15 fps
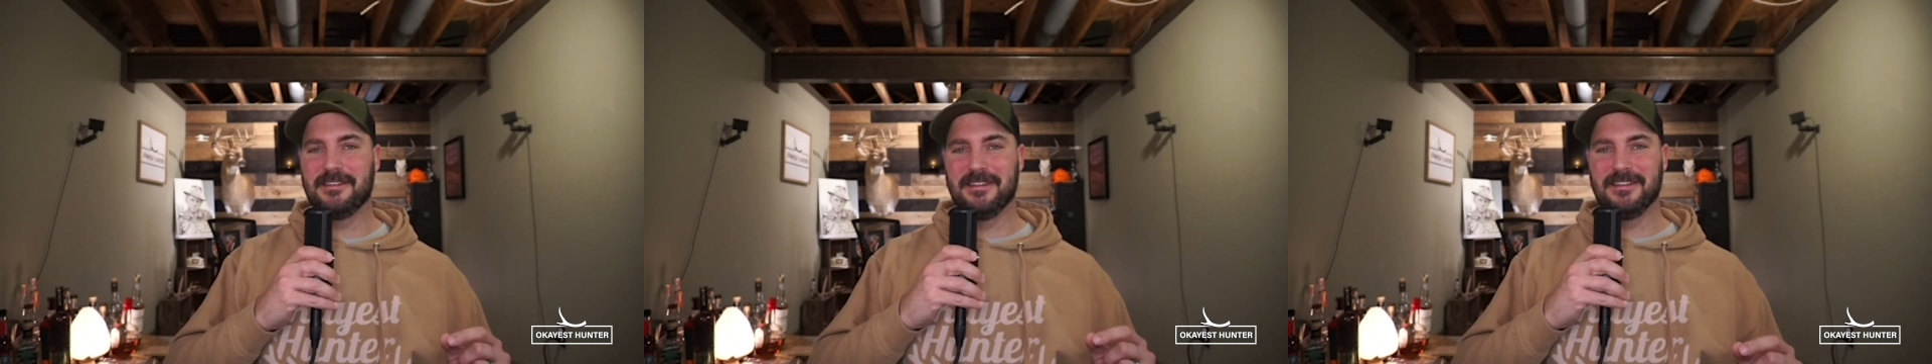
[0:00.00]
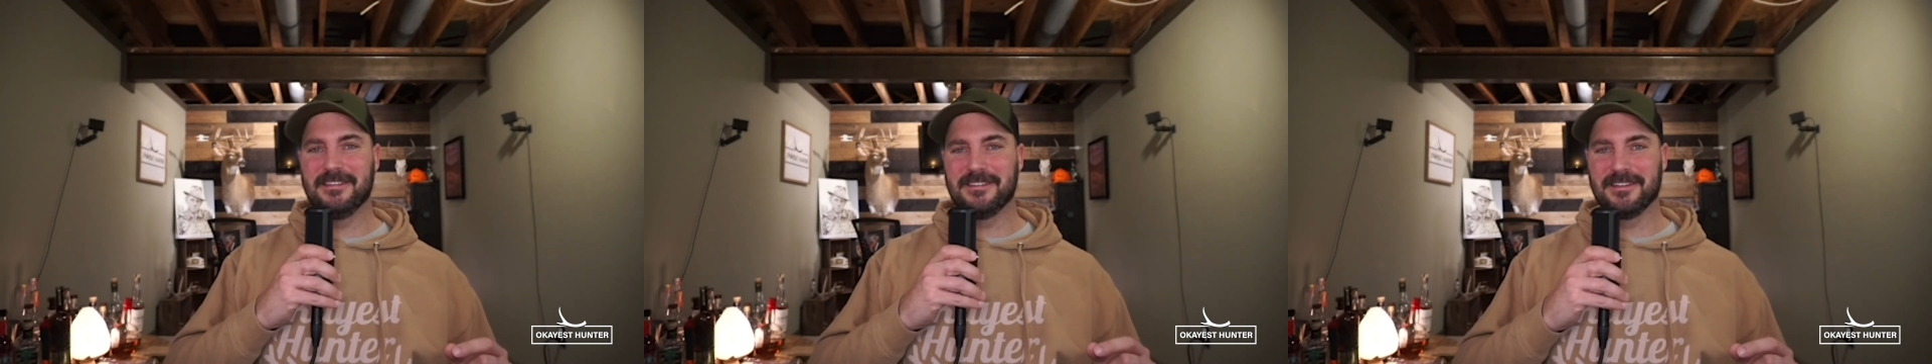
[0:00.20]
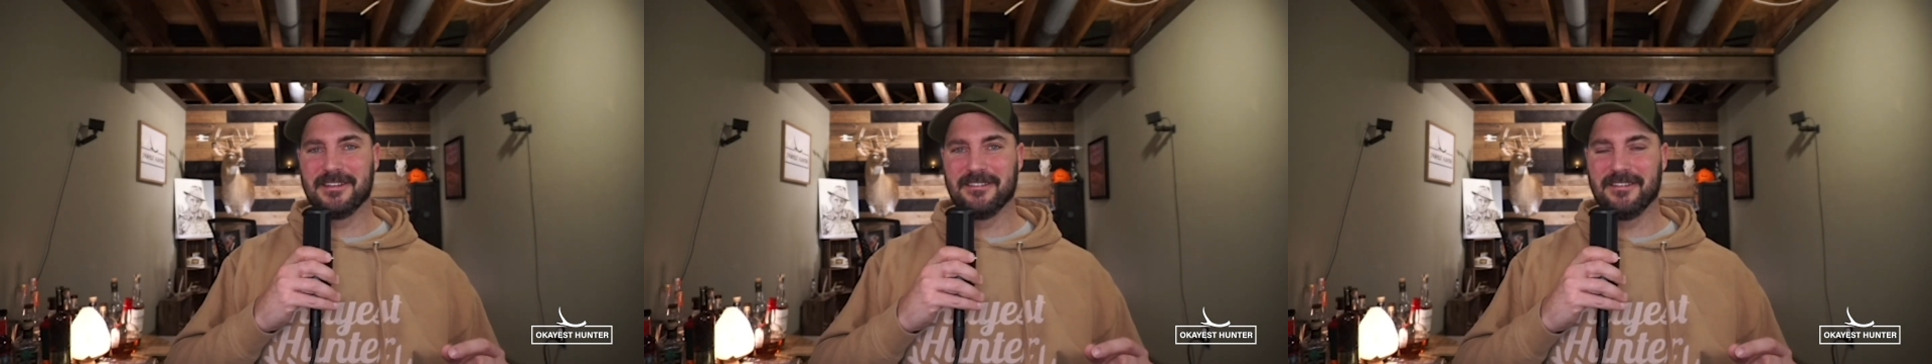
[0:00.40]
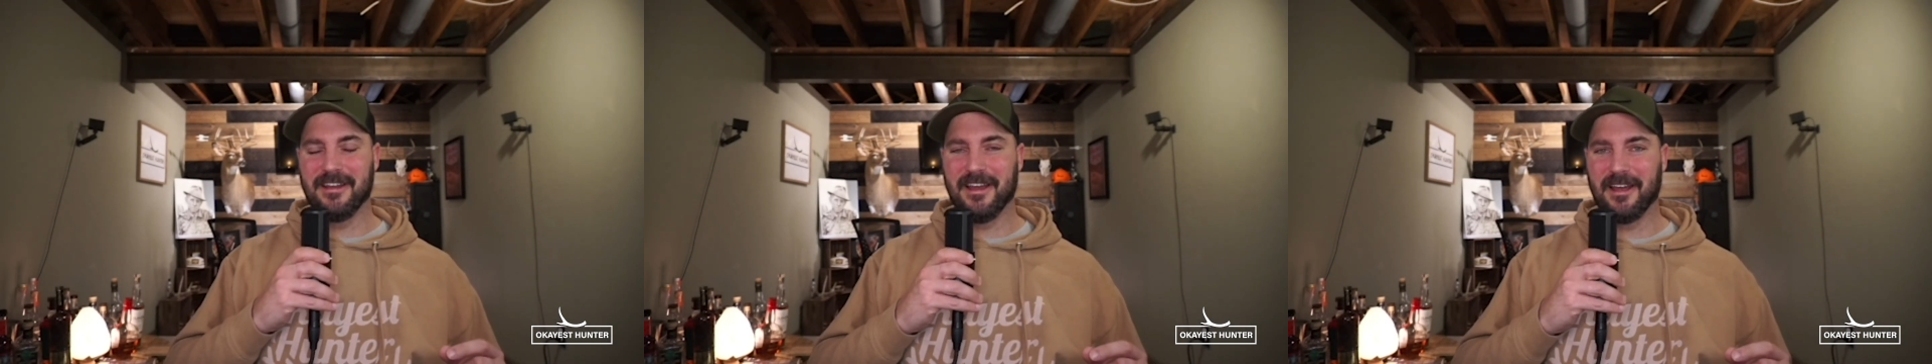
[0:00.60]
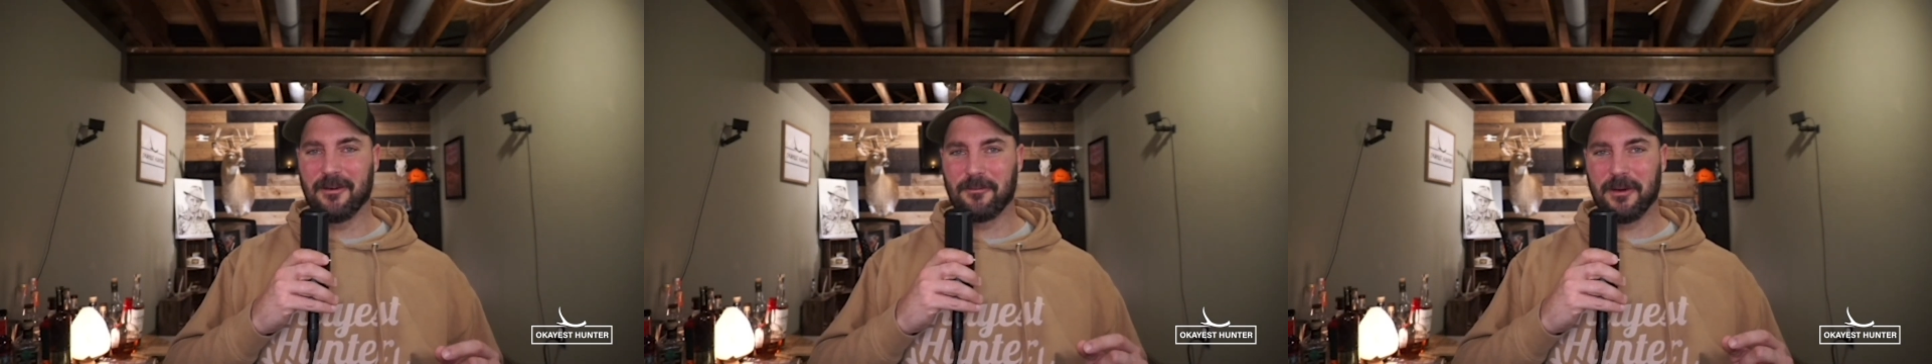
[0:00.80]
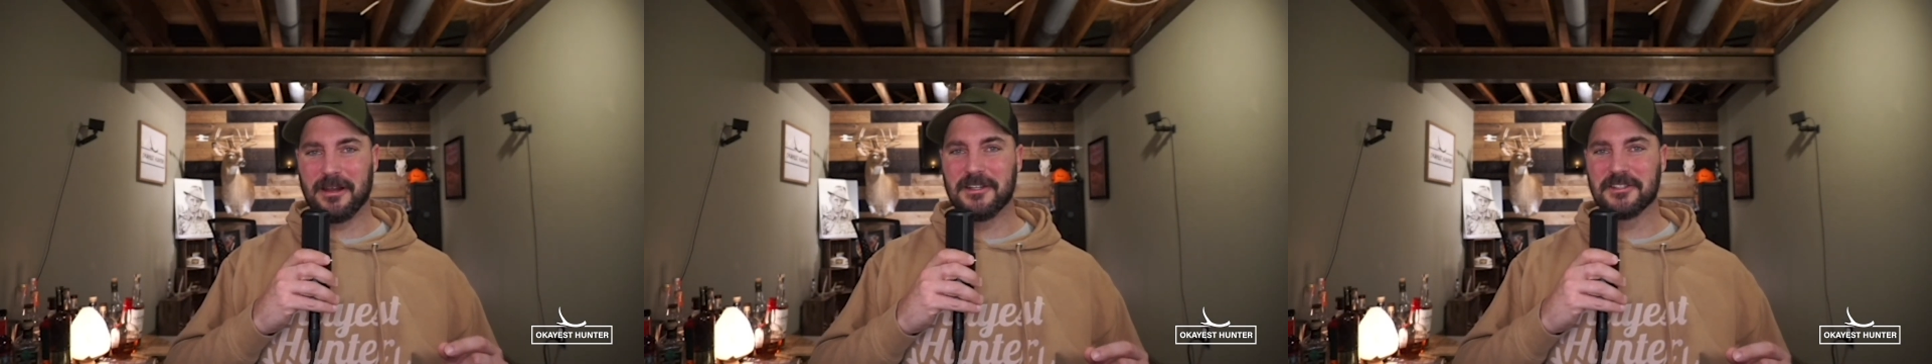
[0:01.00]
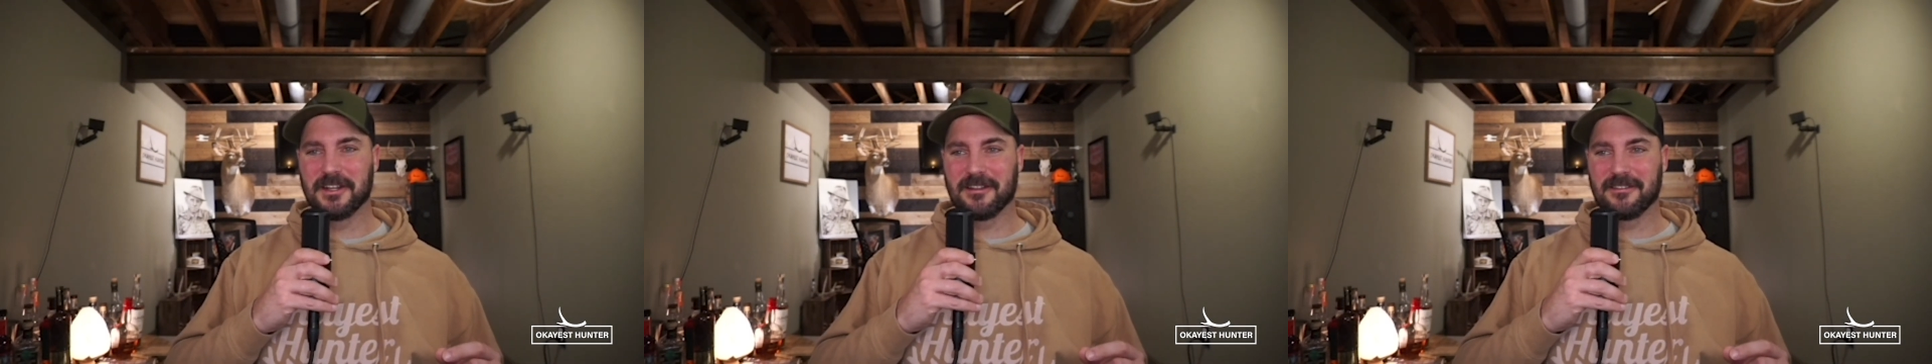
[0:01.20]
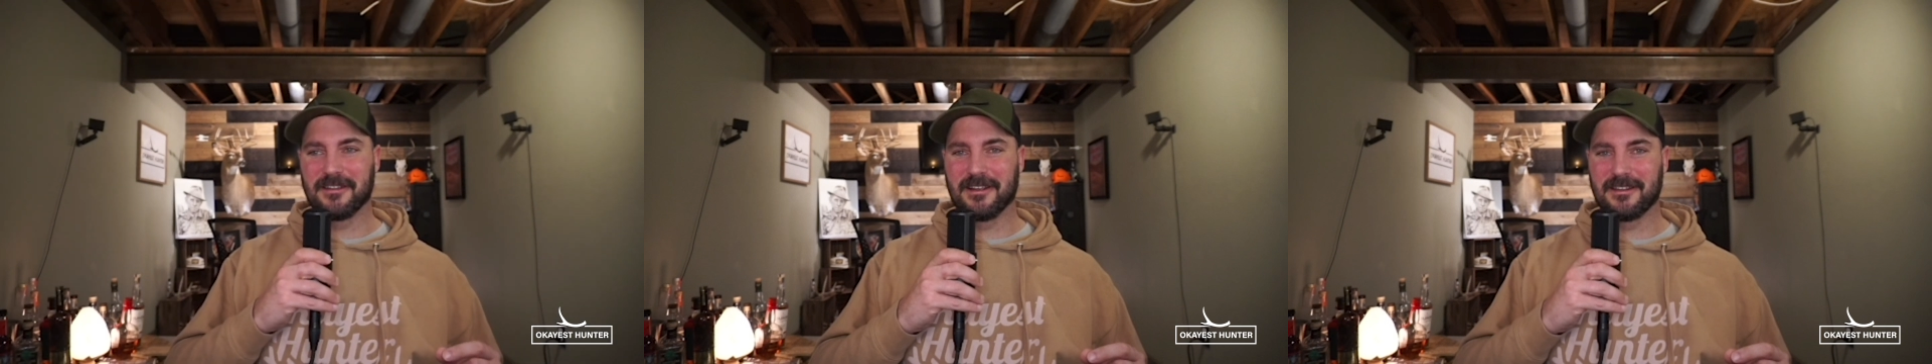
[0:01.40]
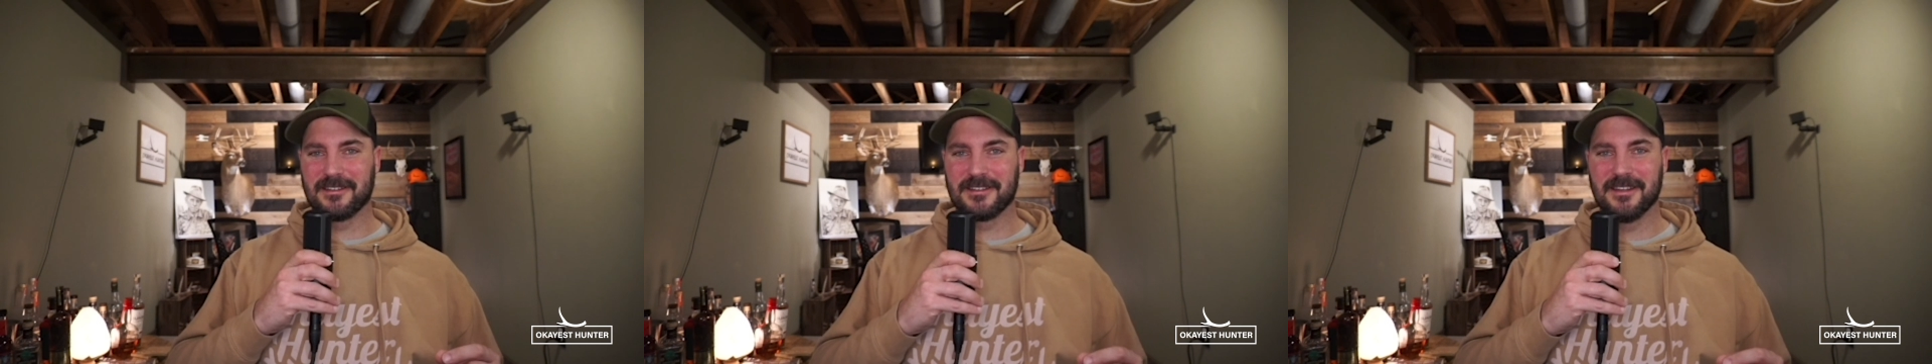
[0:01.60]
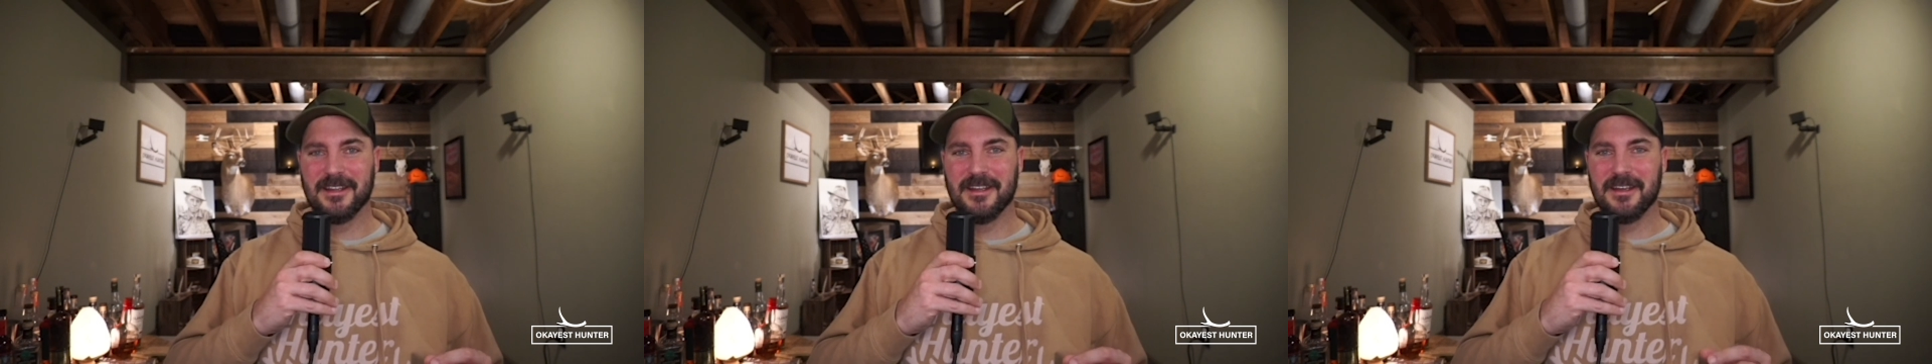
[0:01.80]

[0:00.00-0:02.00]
decent at ranging things,